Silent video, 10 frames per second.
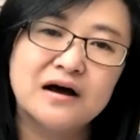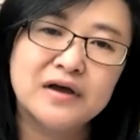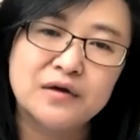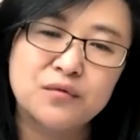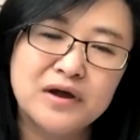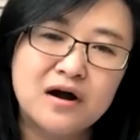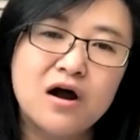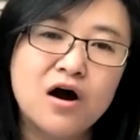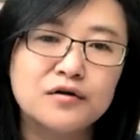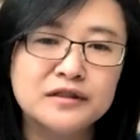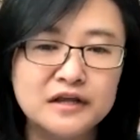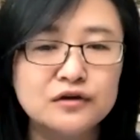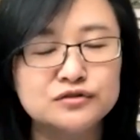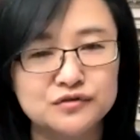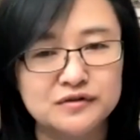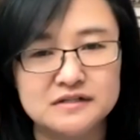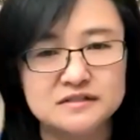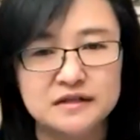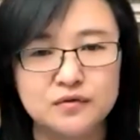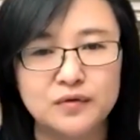okay, we are all new to
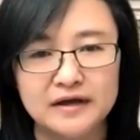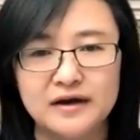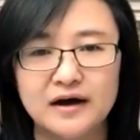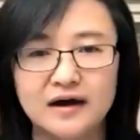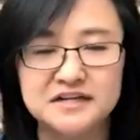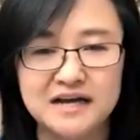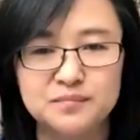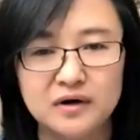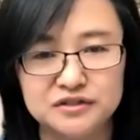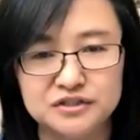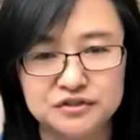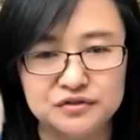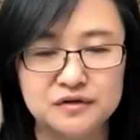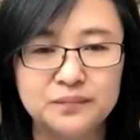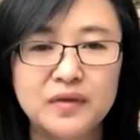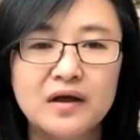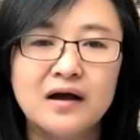this new AI chatbot tool,